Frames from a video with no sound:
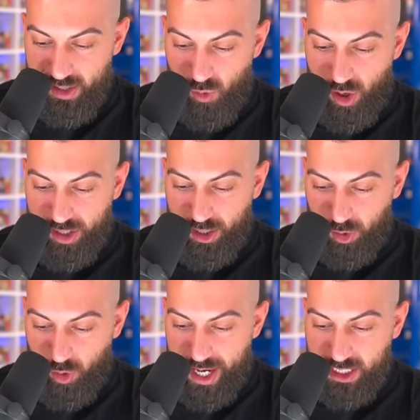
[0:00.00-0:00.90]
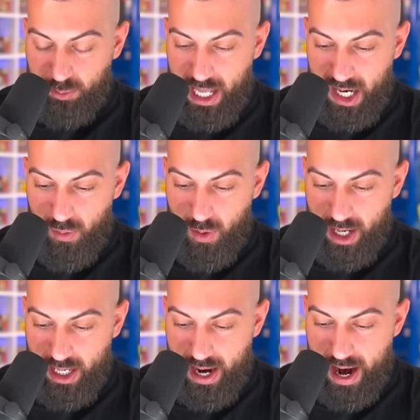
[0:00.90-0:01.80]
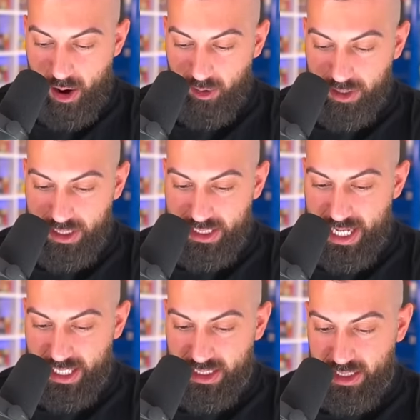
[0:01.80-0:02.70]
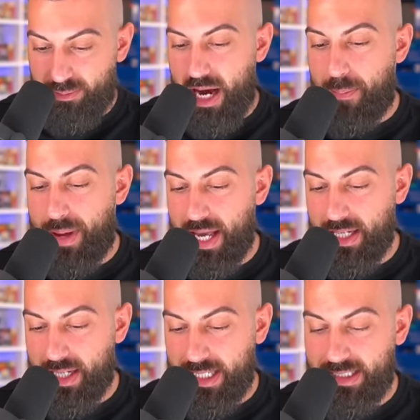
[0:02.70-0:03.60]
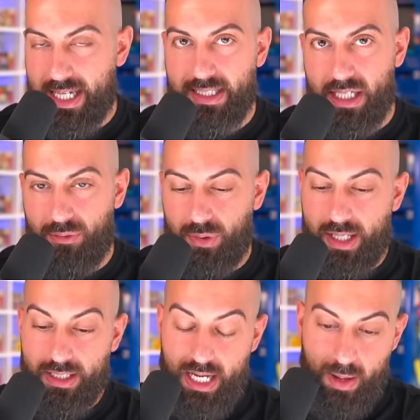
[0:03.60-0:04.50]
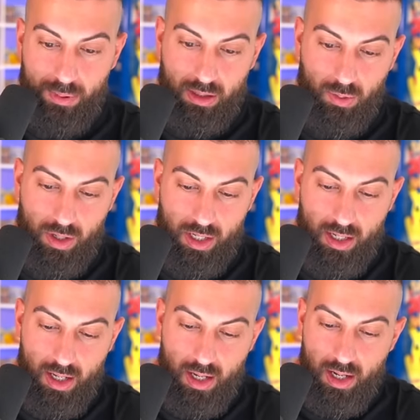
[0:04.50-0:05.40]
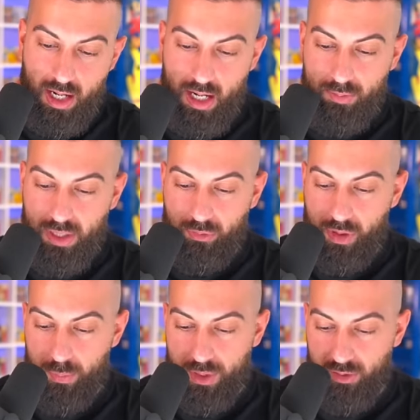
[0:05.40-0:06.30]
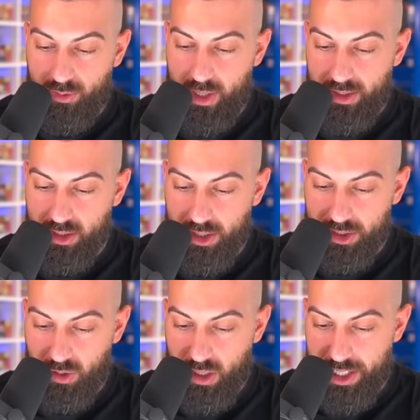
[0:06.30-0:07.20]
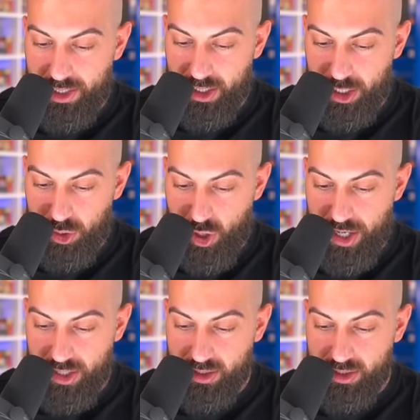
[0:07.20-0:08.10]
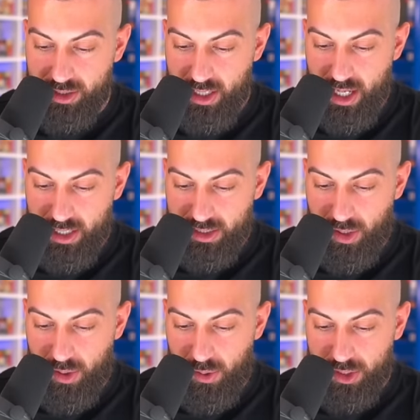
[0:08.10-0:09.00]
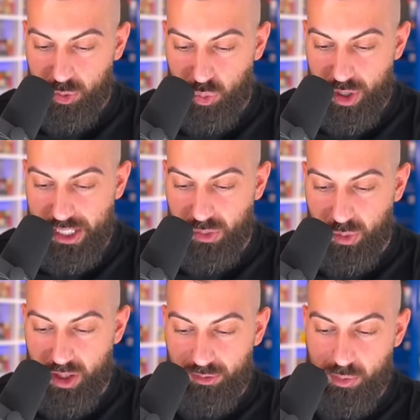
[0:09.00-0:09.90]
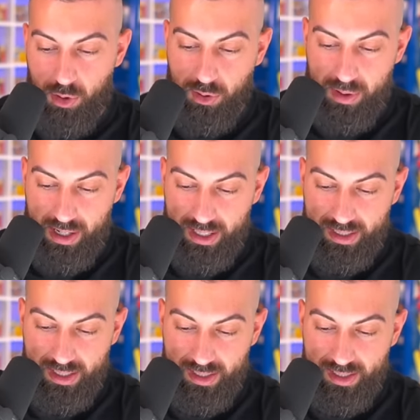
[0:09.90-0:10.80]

one of the greatest black and white era sets, in my opinion. I'd say it's definitely a top three. Um, definitely up there for me is also Legendary Treasures. So, twenty twelve Pokemon.